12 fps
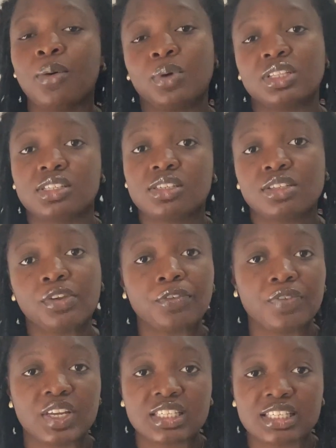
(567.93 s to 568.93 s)
what this new
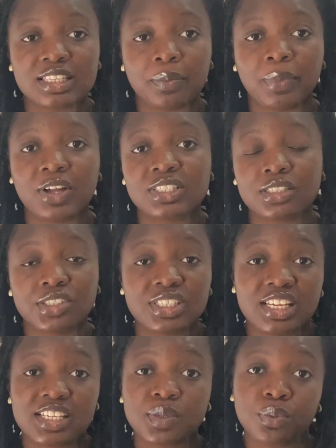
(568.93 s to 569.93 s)
phase is about, and
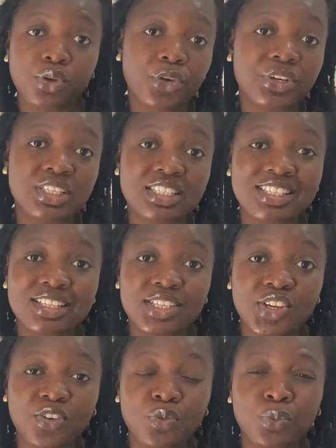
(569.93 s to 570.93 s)
just exploring the
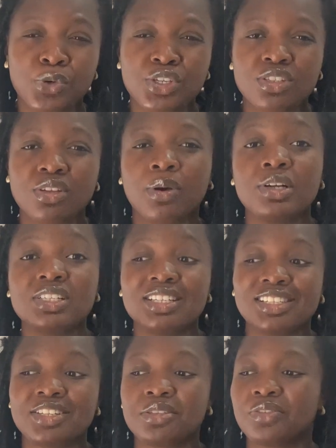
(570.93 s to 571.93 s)
city of Bristol. I also
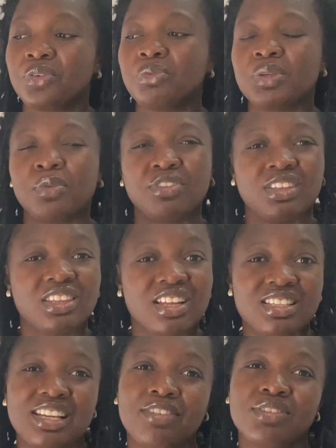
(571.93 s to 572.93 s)
intend to film some of the
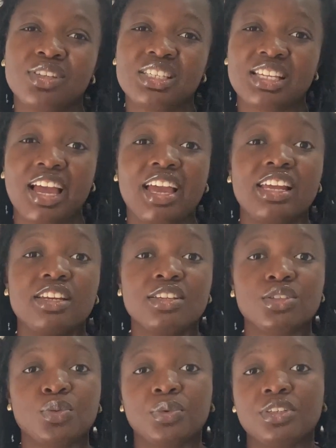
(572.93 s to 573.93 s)
things that I've noticed are a
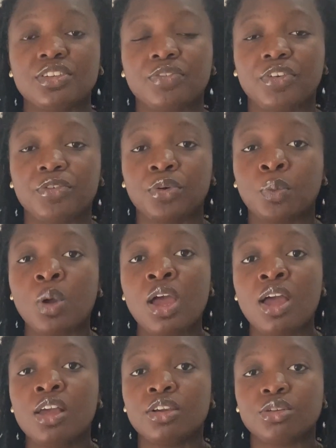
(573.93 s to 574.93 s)
little bit different from,
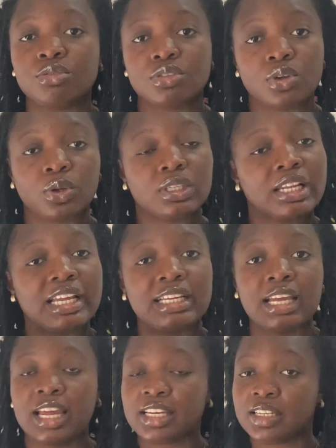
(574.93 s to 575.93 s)
you know,
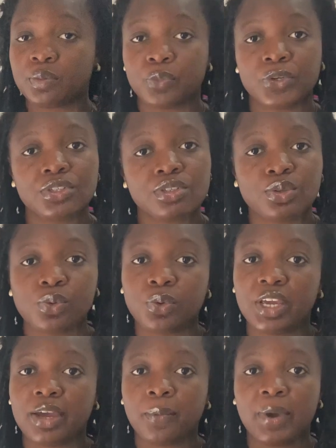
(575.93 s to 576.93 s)
Scotland and in
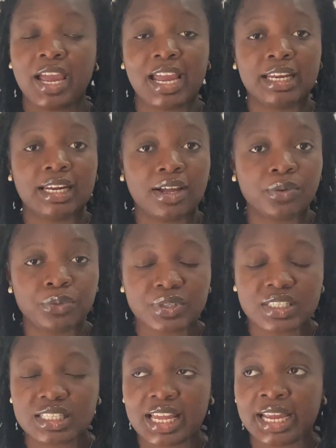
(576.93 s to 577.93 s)
Bristol, yeah, where I now
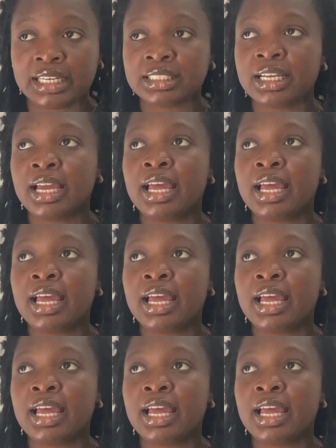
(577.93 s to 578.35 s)
reside.